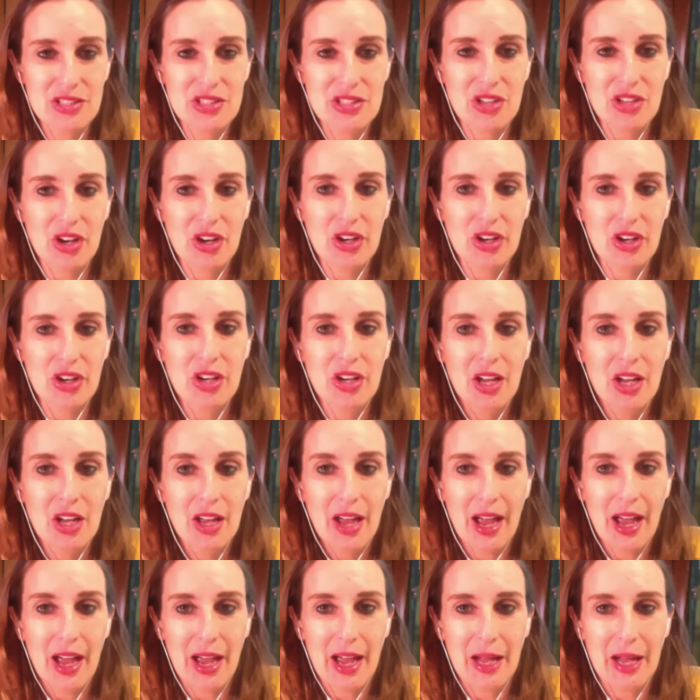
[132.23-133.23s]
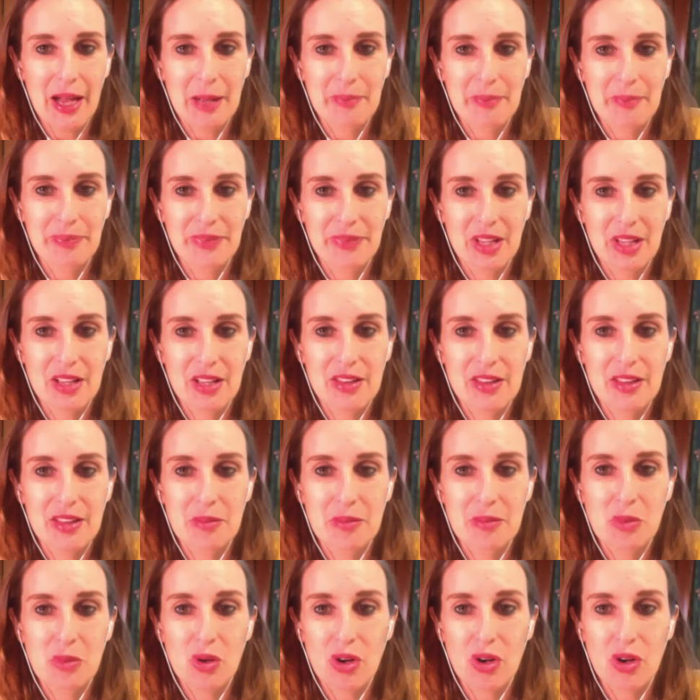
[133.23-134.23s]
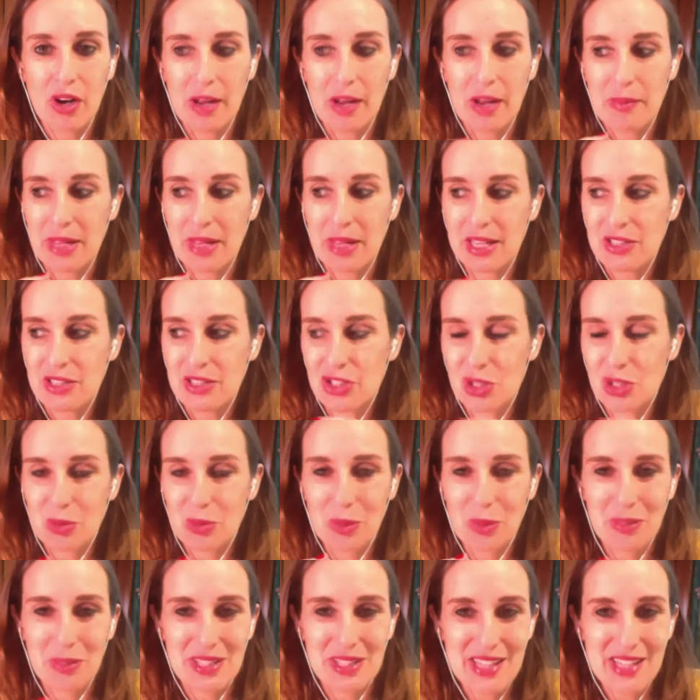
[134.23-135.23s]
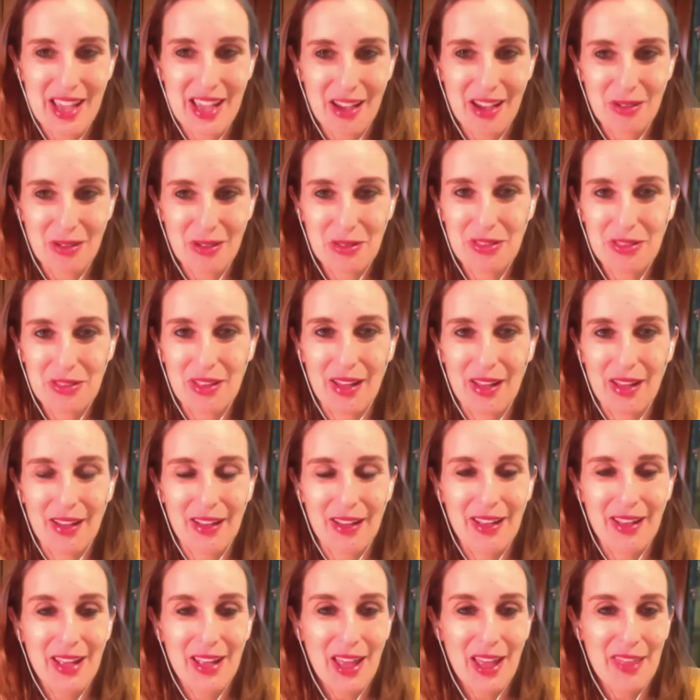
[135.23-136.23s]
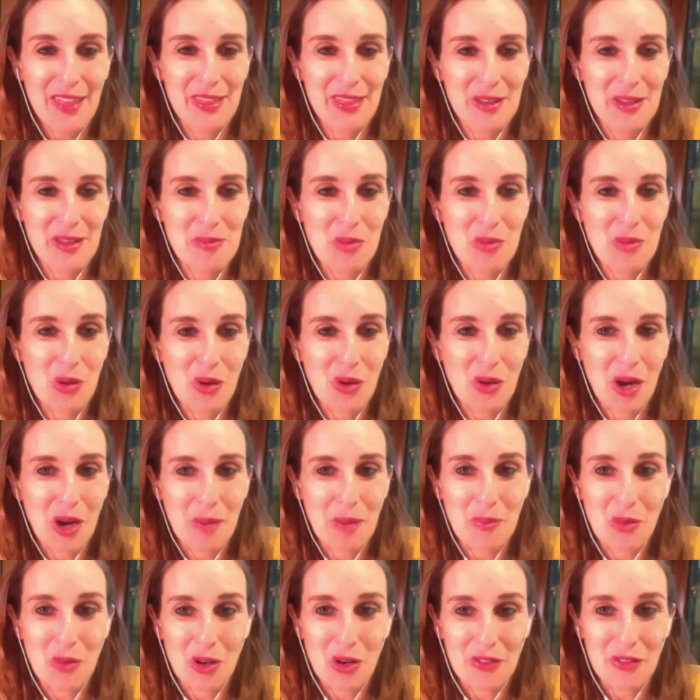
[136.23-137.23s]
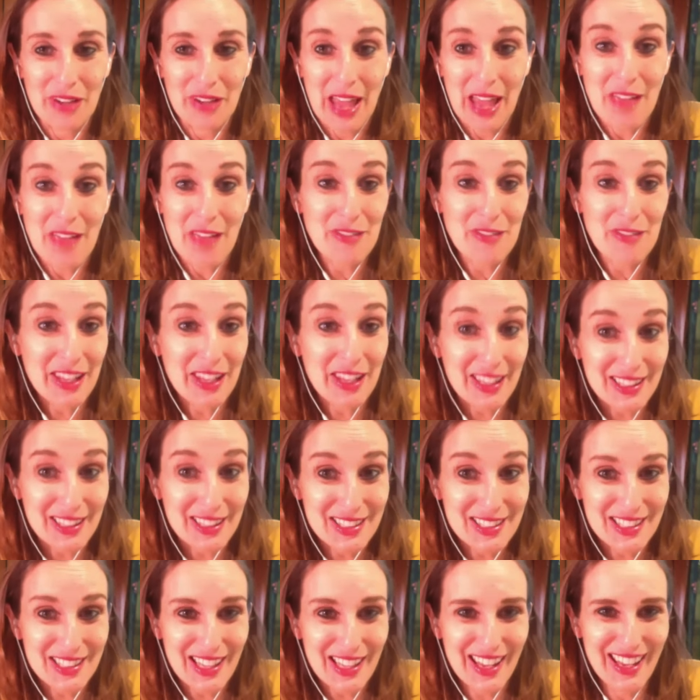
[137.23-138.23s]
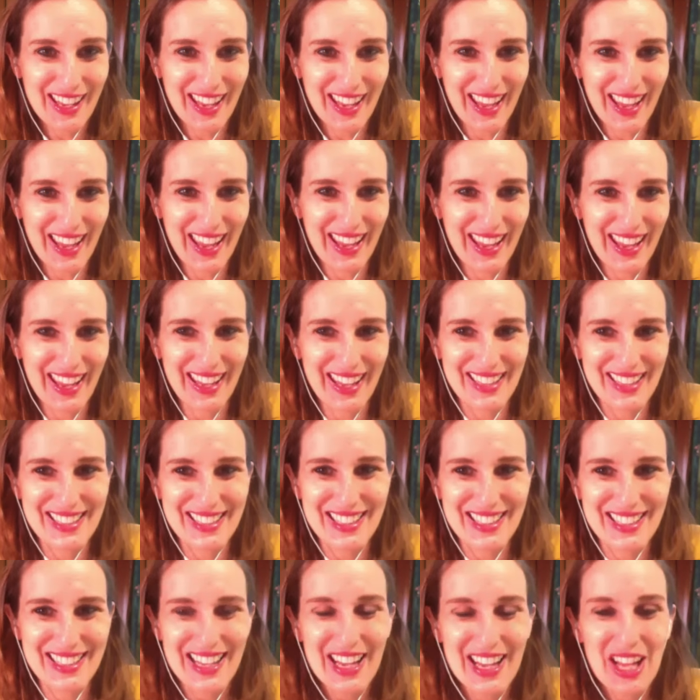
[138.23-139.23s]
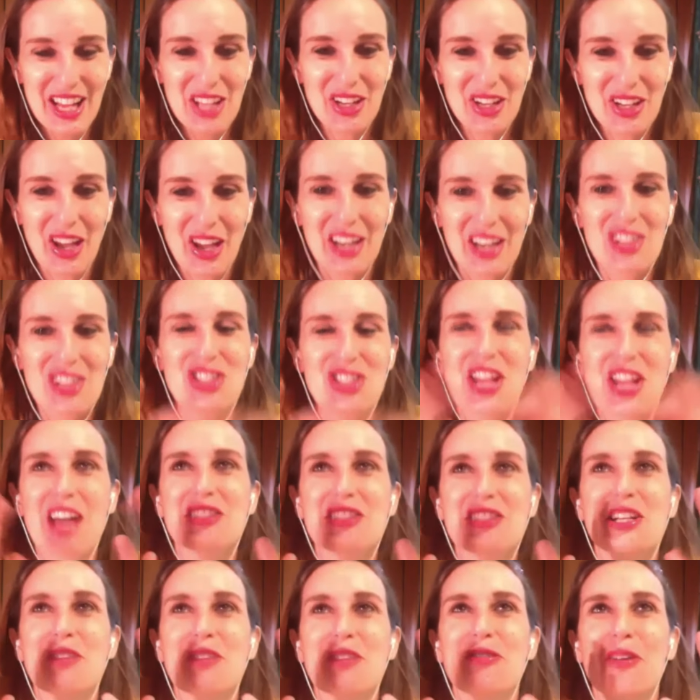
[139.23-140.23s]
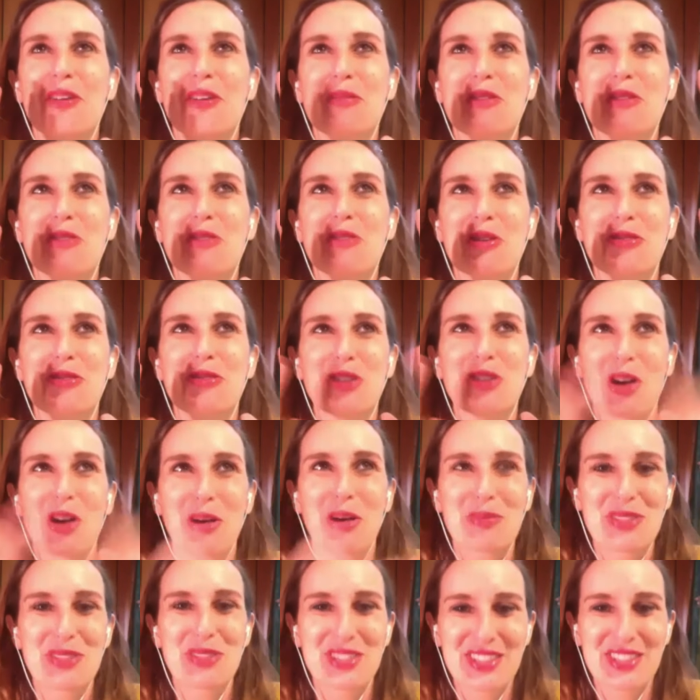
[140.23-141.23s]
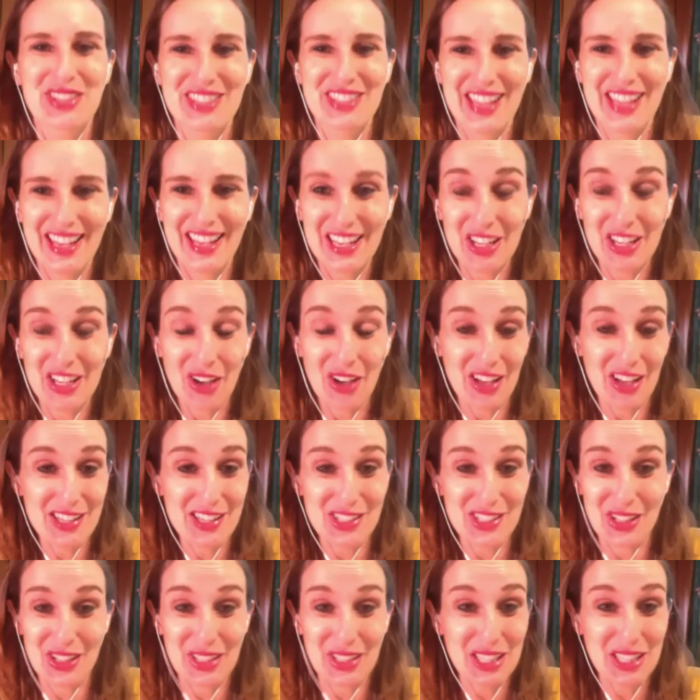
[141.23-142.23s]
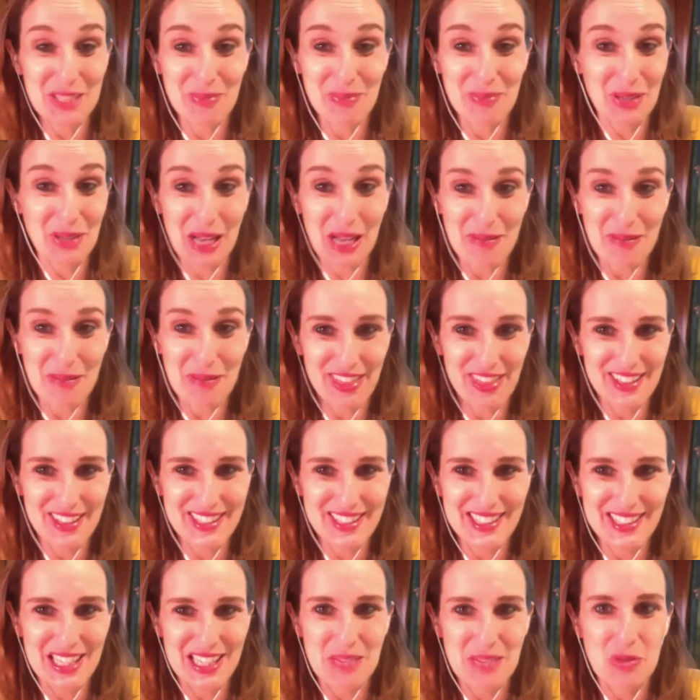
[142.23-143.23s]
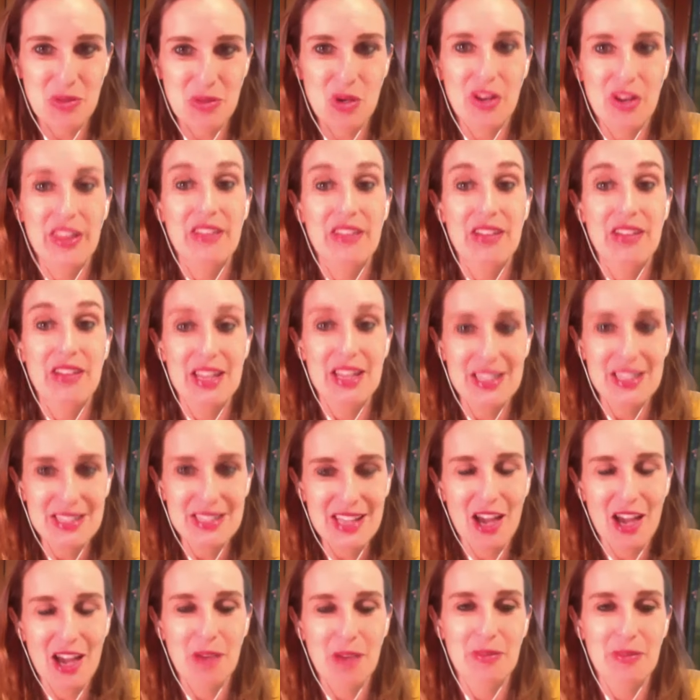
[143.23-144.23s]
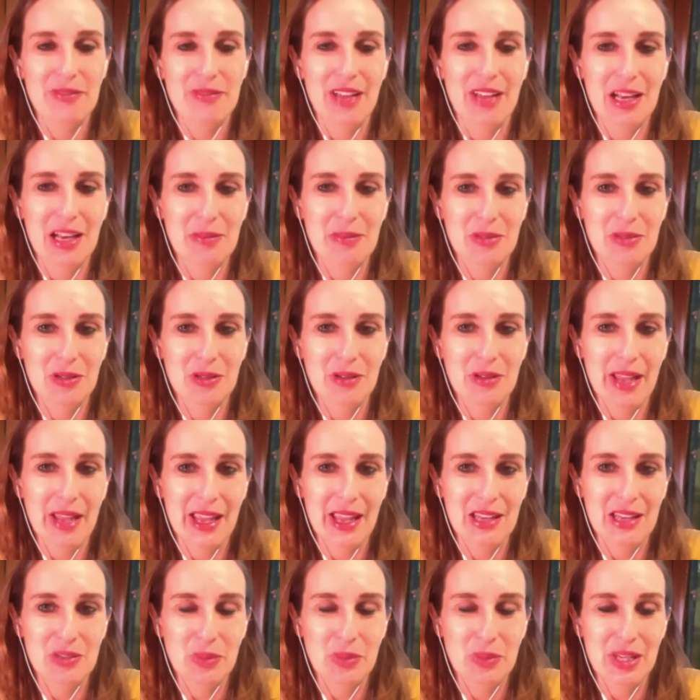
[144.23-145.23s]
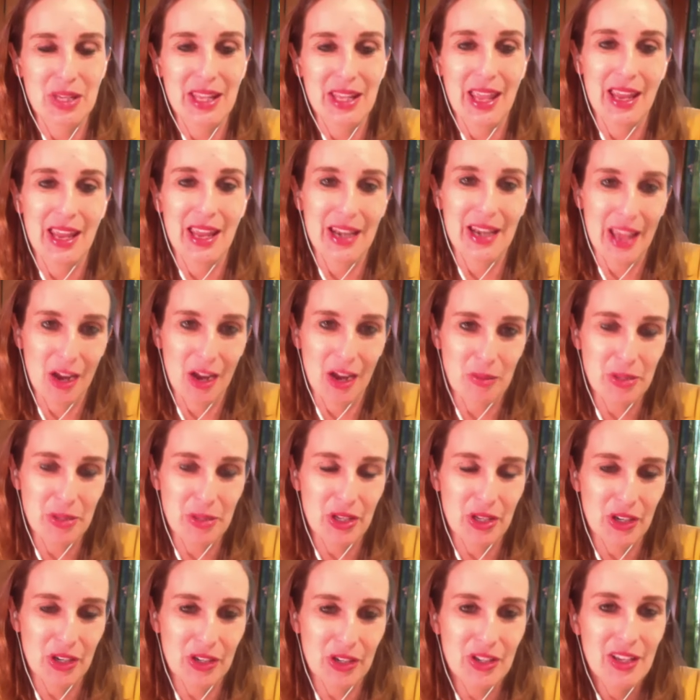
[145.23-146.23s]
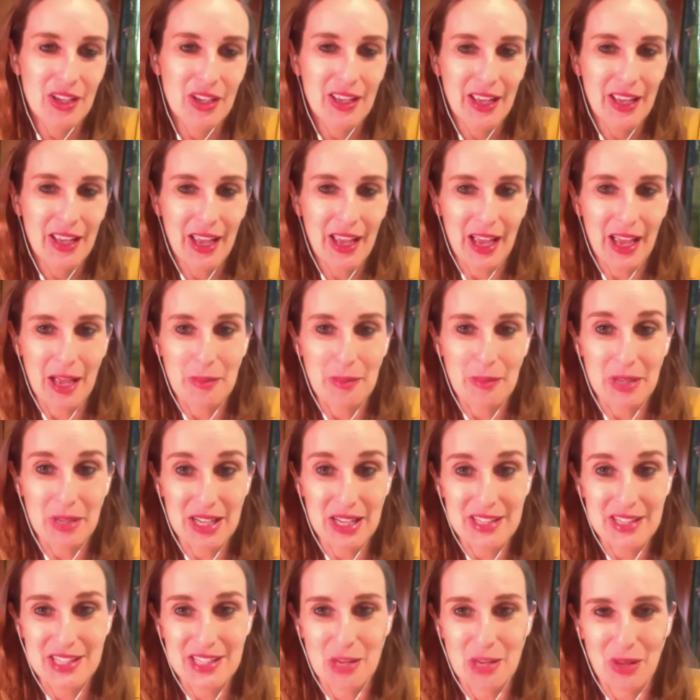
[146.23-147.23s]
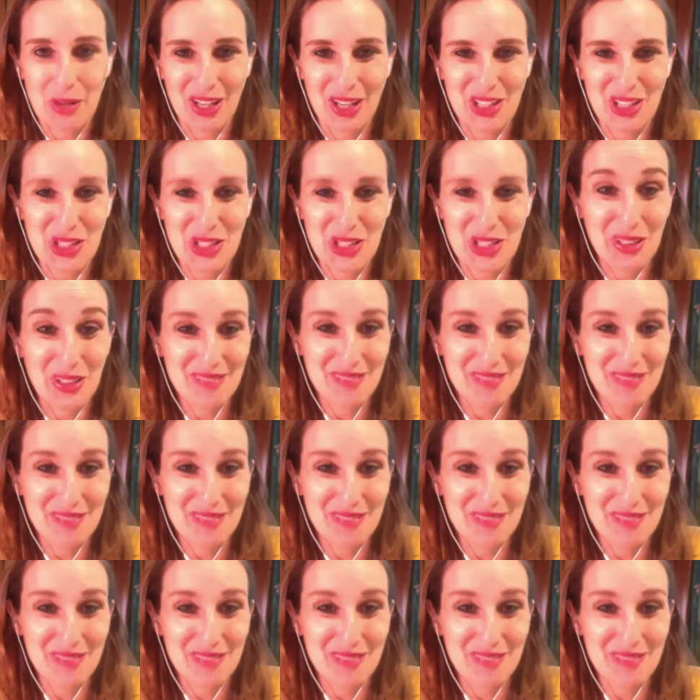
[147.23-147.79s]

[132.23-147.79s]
So um, the more I'm into women's health, uh, the more I'm more of an advocate and kind of shouting from the rooftops to say, you guys don't need to put up with this anymore. There is help available, and we can help you. Um, and here's how we're going to do it